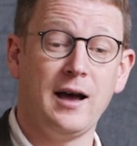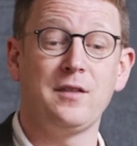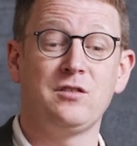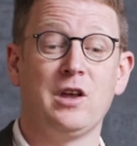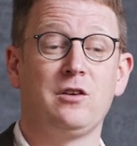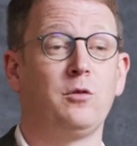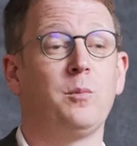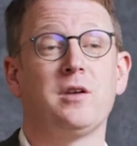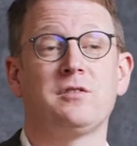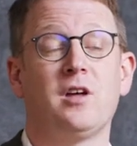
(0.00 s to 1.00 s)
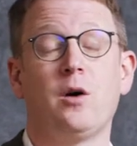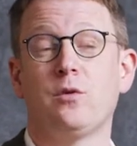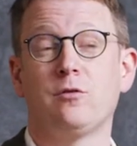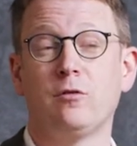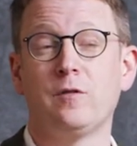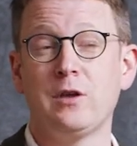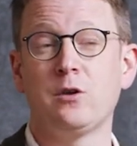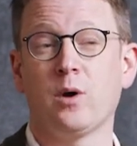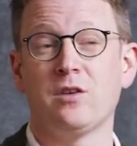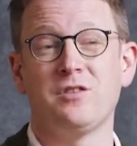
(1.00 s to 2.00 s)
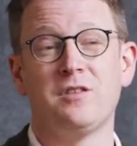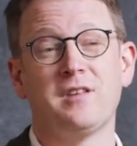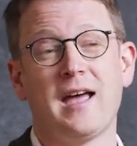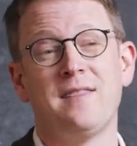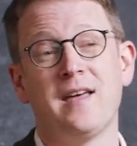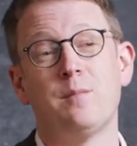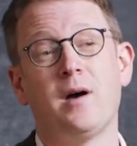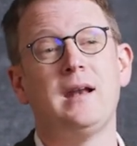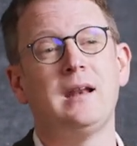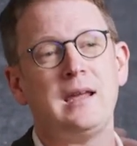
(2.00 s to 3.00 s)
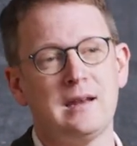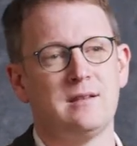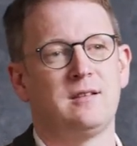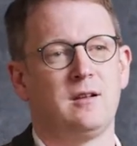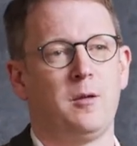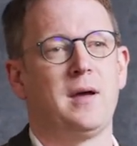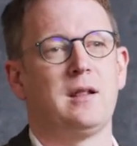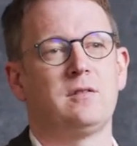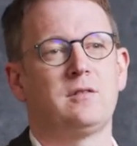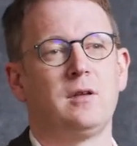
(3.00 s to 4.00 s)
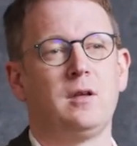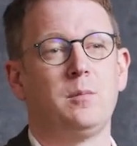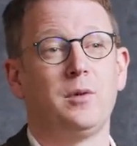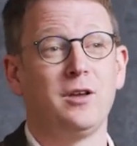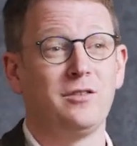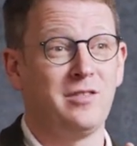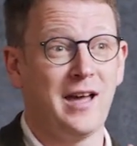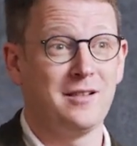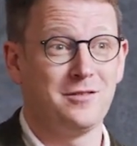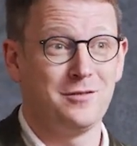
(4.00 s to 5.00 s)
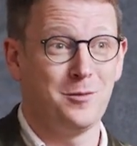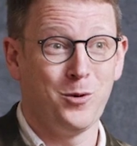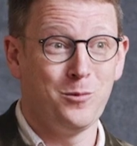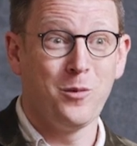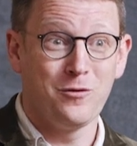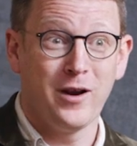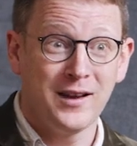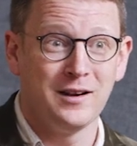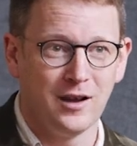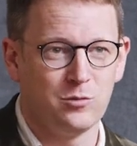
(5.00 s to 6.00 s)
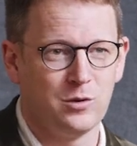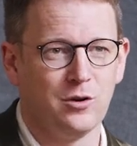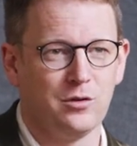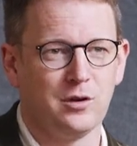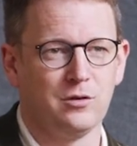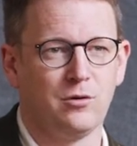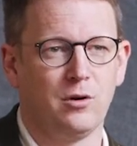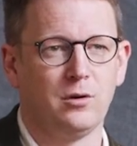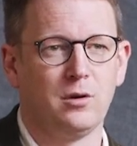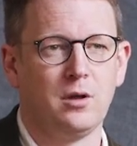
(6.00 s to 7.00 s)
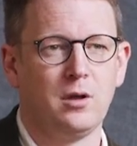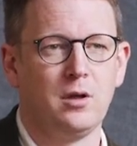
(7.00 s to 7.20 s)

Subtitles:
Other churches might start with a review question and that might lead into lament because that's the point when we recognise we've got things wrong.